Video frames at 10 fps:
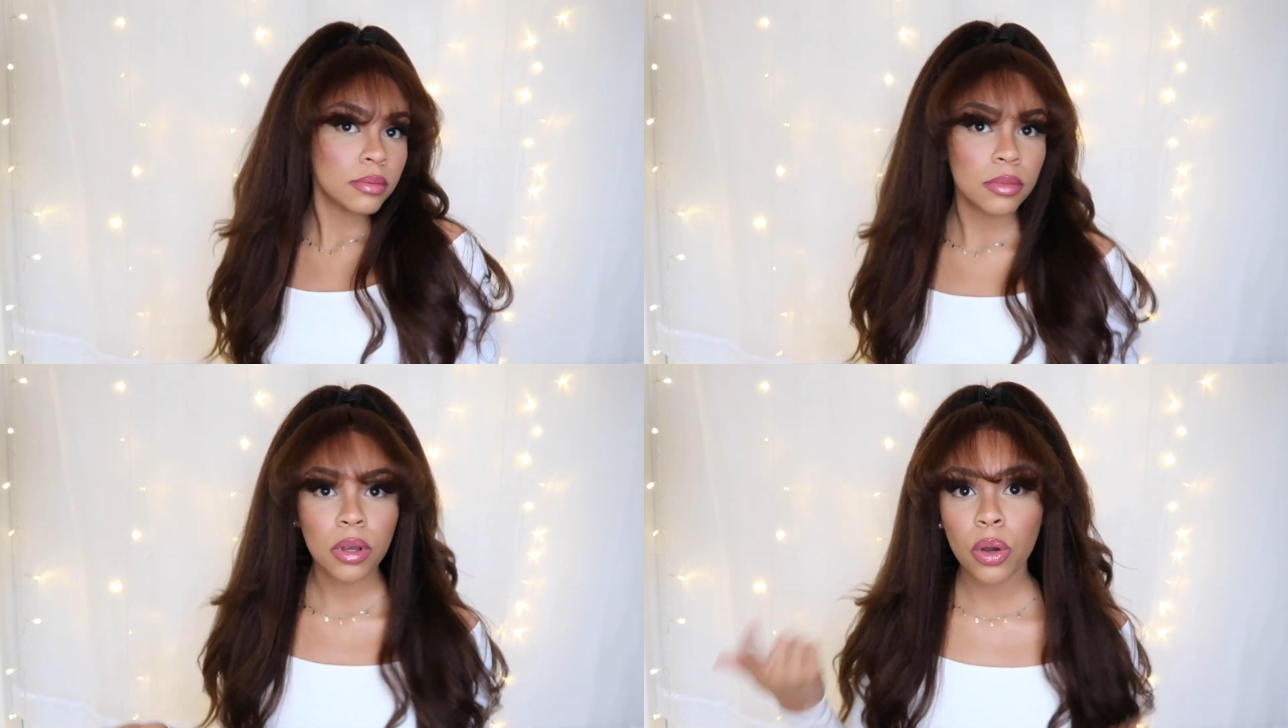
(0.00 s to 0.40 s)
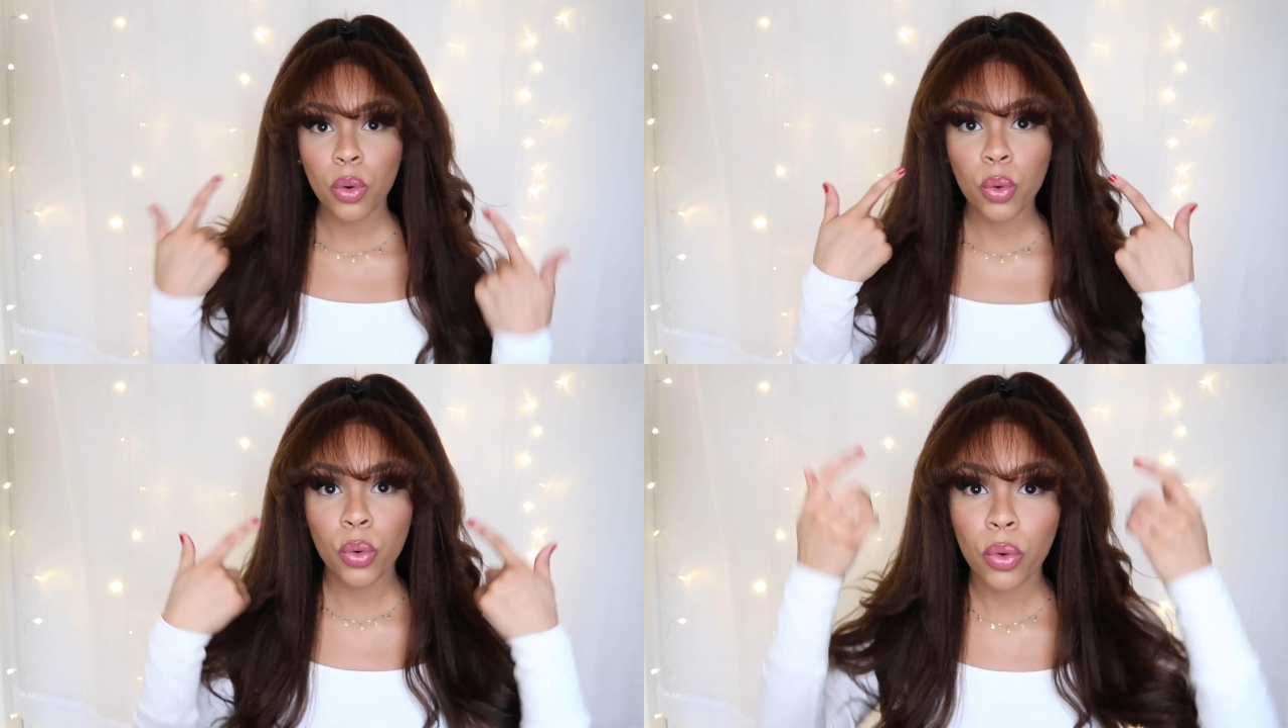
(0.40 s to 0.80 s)
and I'll see
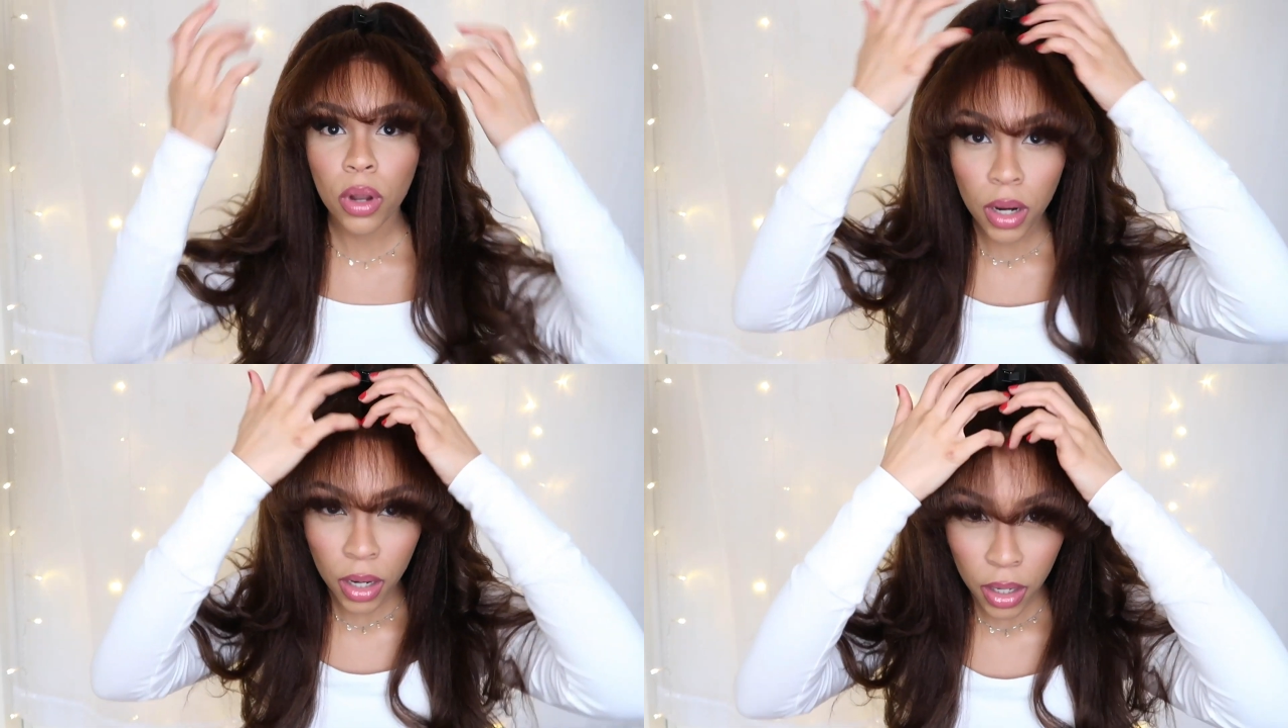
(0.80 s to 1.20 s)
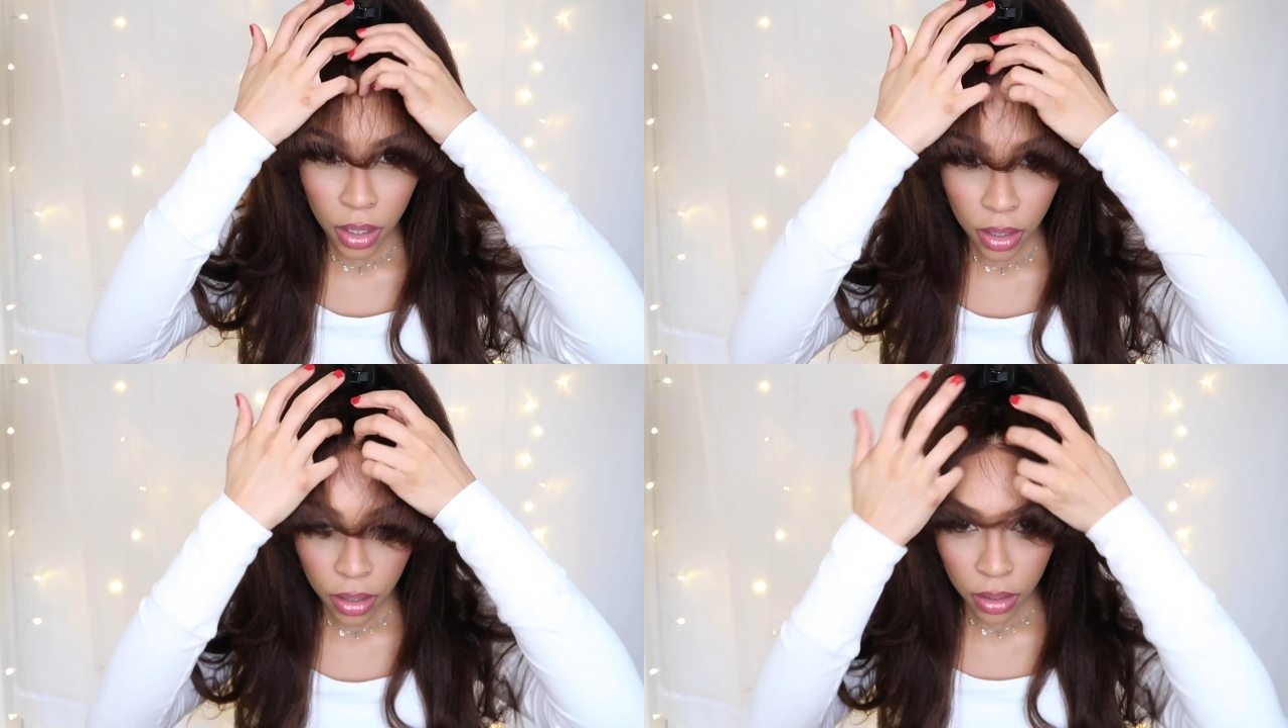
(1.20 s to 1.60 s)
you guys in my
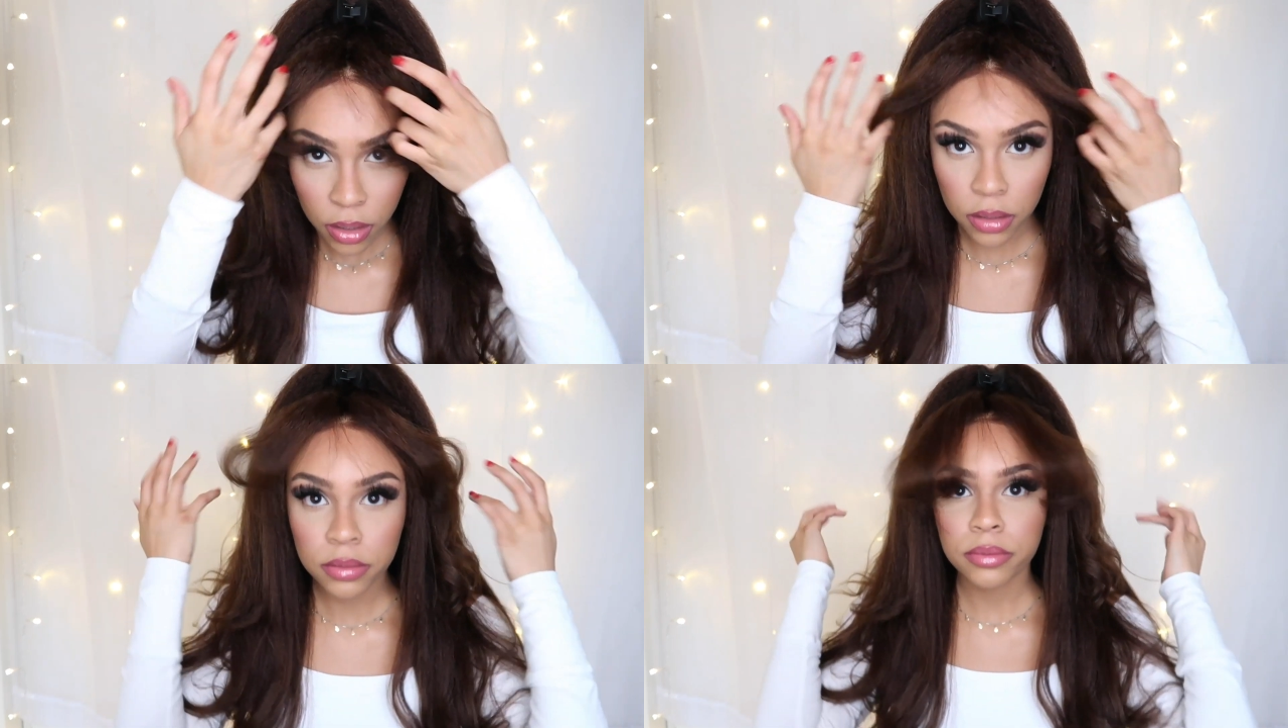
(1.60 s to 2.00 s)
next video.